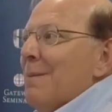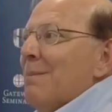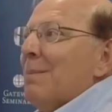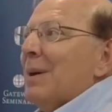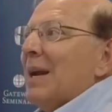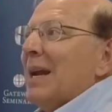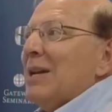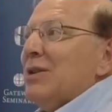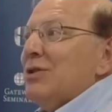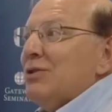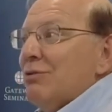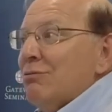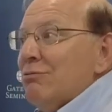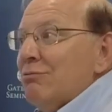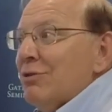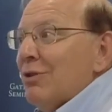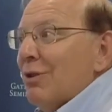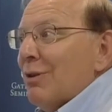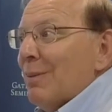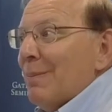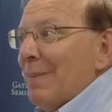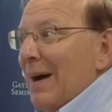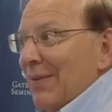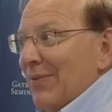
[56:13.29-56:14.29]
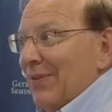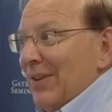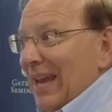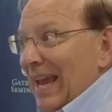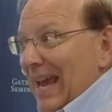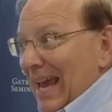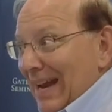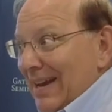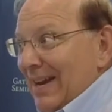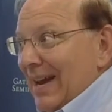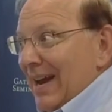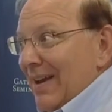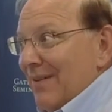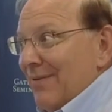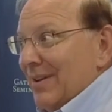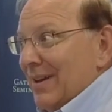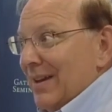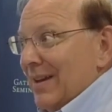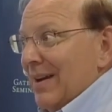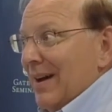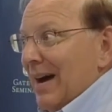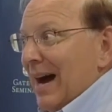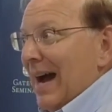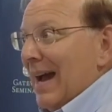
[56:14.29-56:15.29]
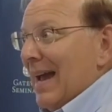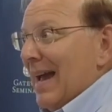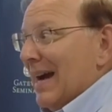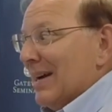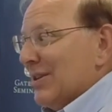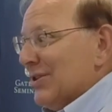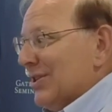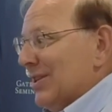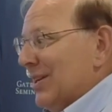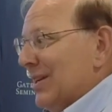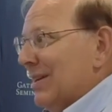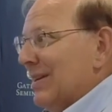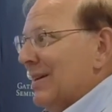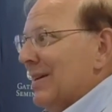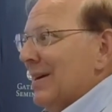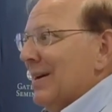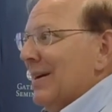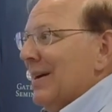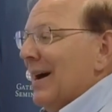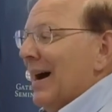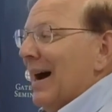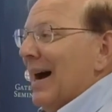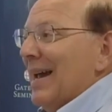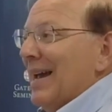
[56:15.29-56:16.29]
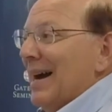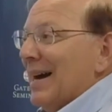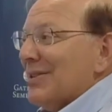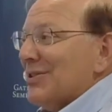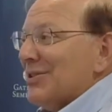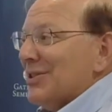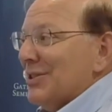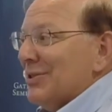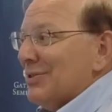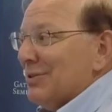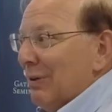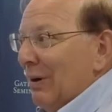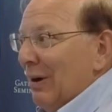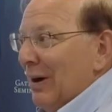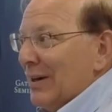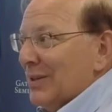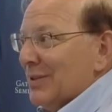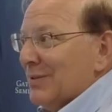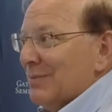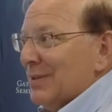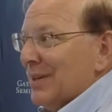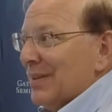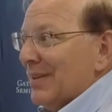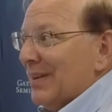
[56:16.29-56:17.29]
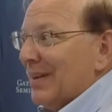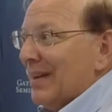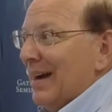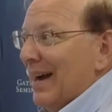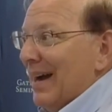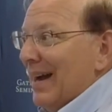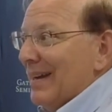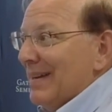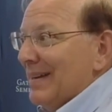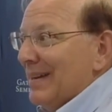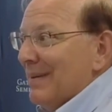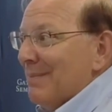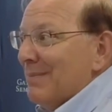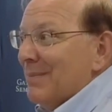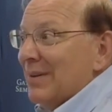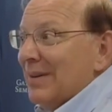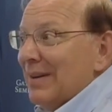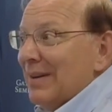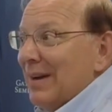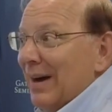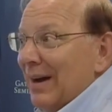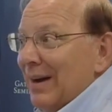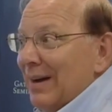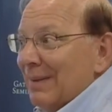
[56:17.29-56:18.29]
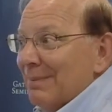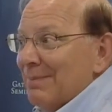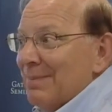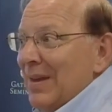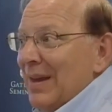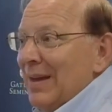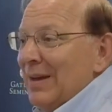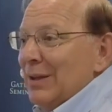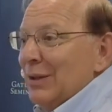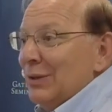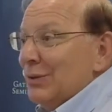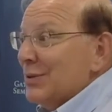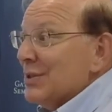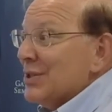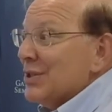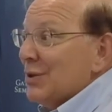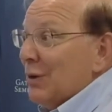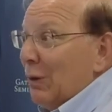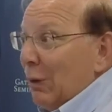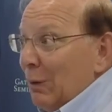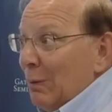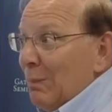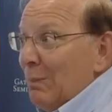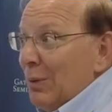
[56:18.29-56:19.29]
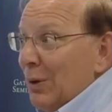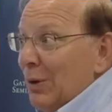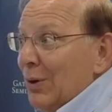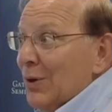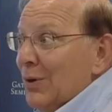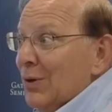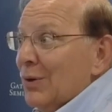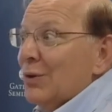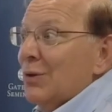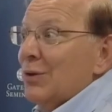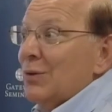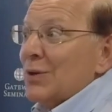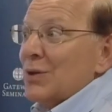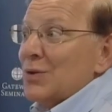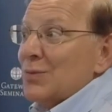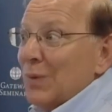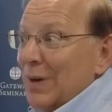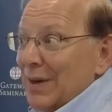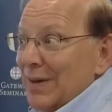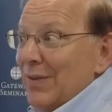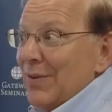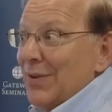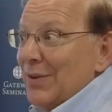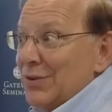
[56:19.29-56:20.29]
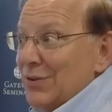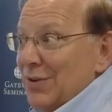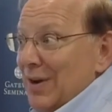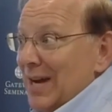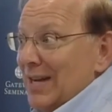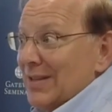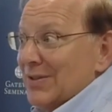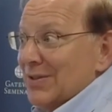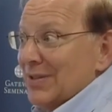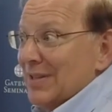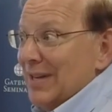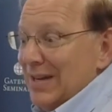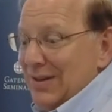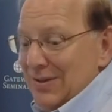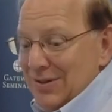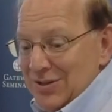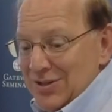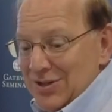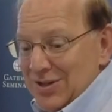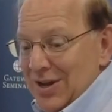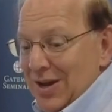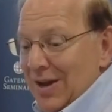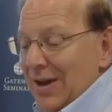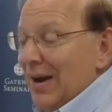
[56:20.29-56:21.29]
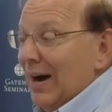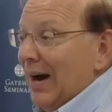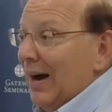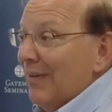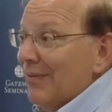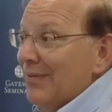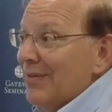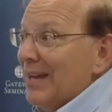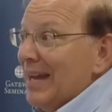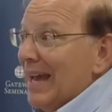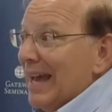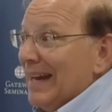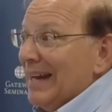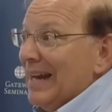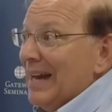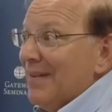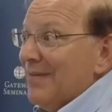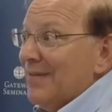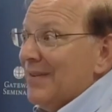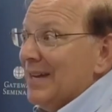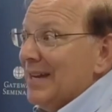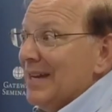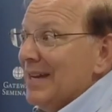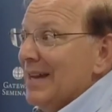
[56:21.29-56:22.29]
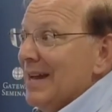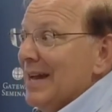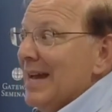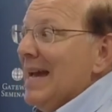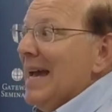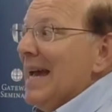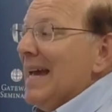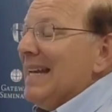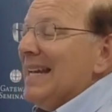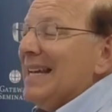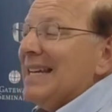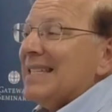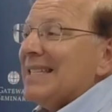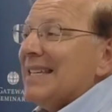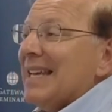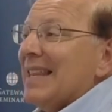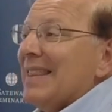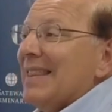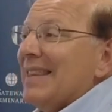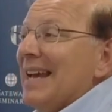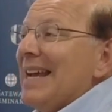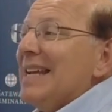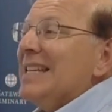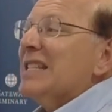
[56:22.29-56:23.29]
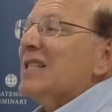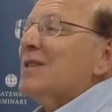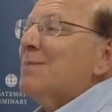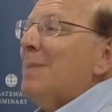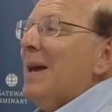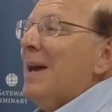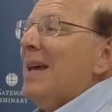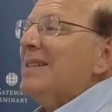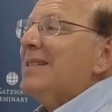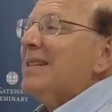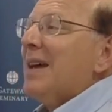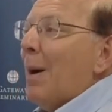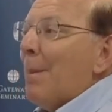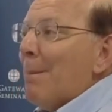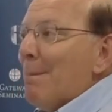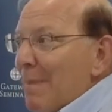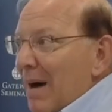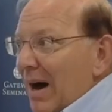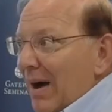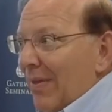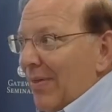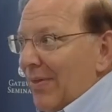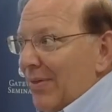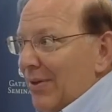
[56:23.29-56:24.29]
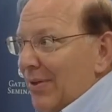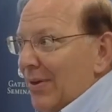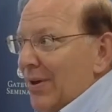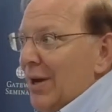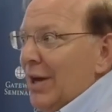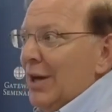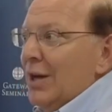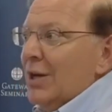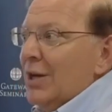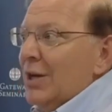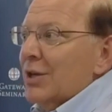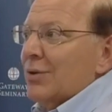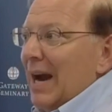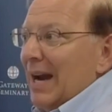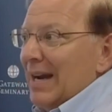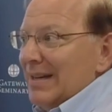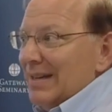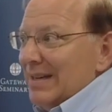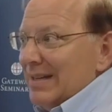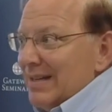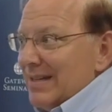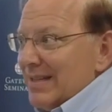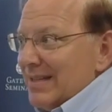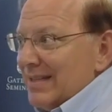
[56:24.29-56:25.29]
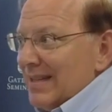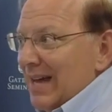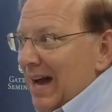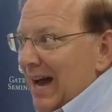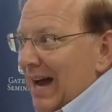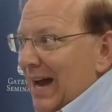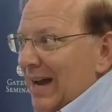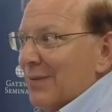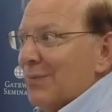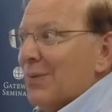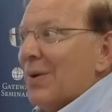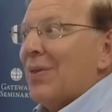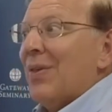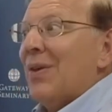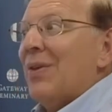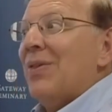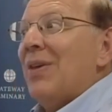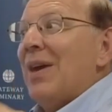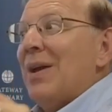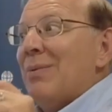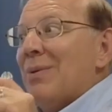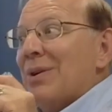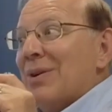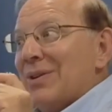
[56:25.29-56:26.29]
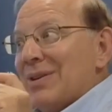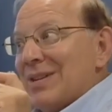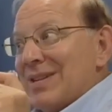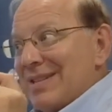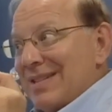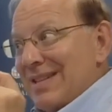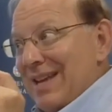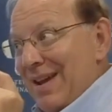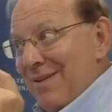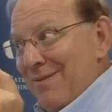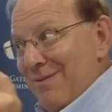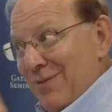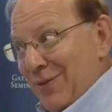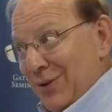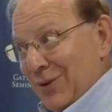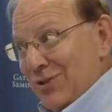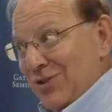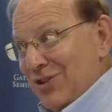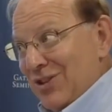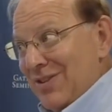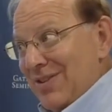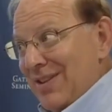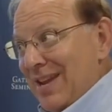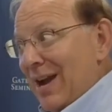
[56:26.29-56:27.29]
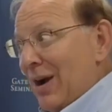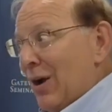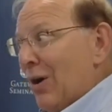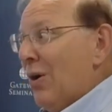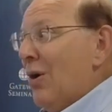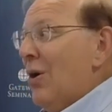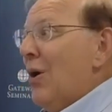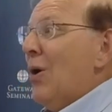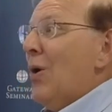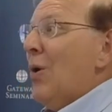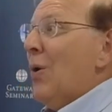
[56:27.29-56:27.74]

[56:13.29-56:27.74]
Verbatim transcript: but I do know about the NIV. I actually mm. I actually talked with a guy named um, Louis Goldberg, who is one of the translators mm. of the NIV, and he said they spent a month trying to decide whether they were going to say virgin there